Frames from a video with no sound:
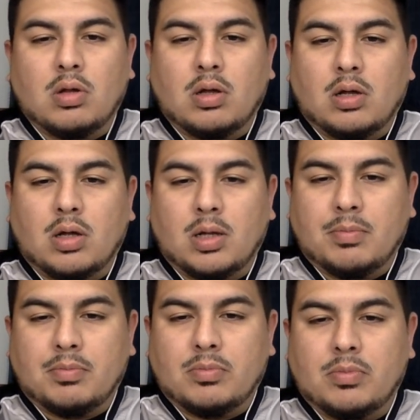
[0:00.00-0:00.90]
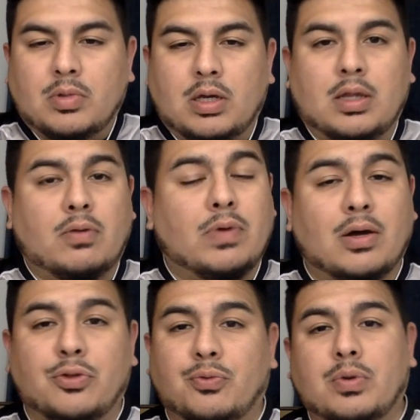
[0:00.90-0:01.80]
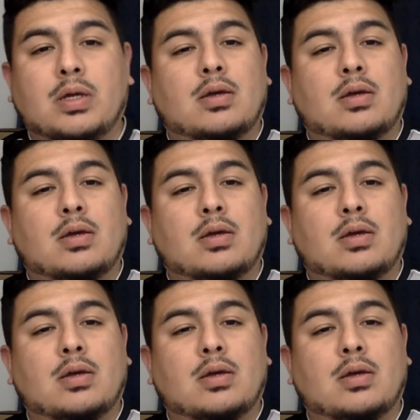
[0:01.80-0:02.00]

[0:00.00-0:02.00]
and then round 3,